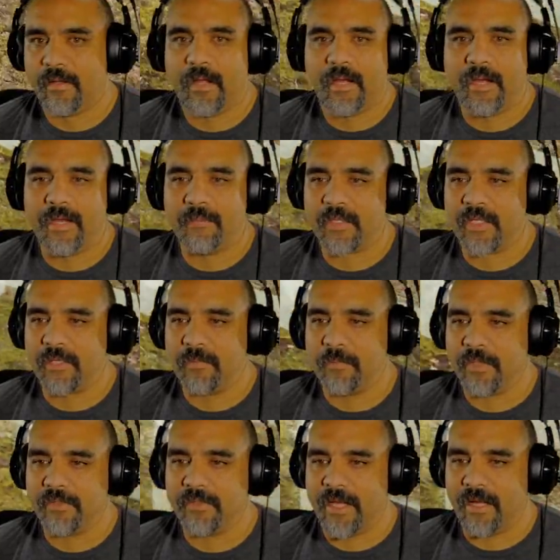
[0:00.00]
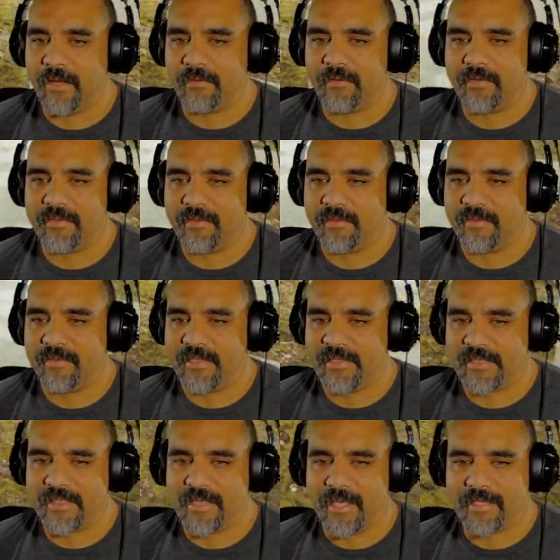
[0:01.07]
I am going to build out
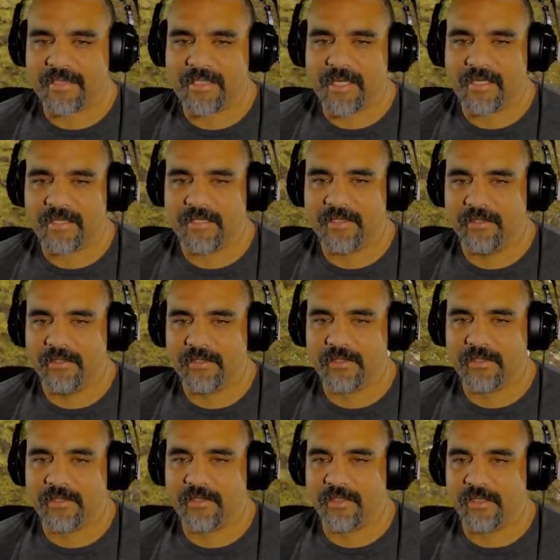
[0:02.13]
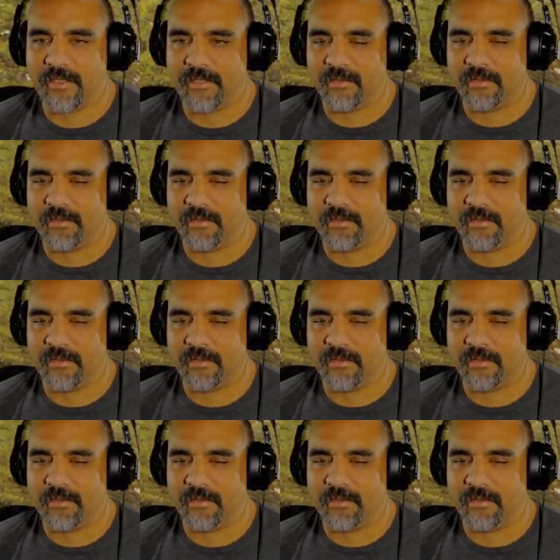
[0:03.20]
this next side to